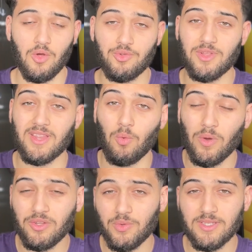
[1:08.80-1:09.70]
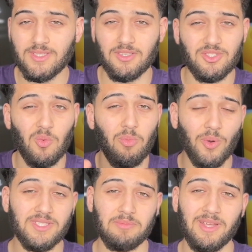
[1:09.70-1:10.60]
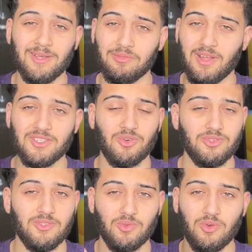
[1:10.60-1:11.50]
Other than that one unit, there's no point in making flashcards or